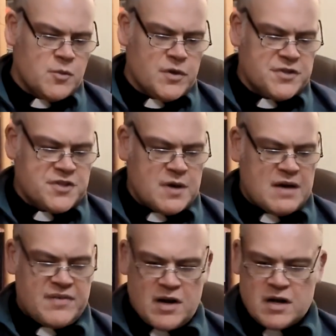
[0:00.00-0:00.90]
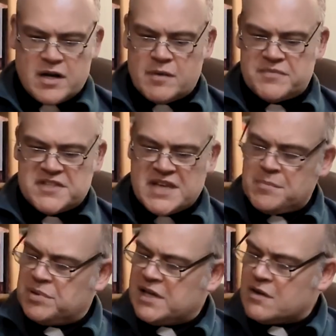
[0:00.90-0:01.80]
We also have our cup for
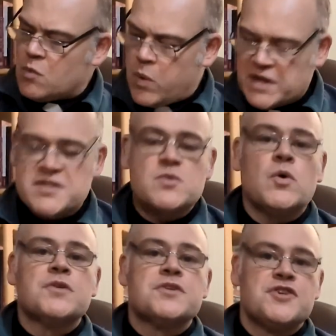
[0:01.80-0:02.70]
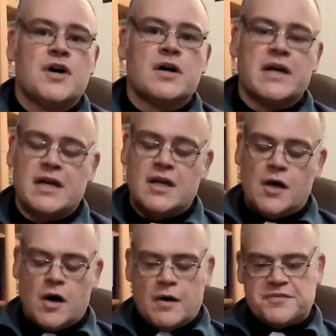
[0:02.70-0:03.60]
sampling, wastewater jug
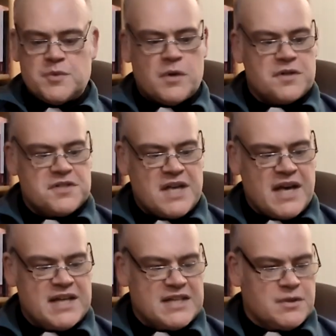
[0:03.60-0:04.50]
off to one side.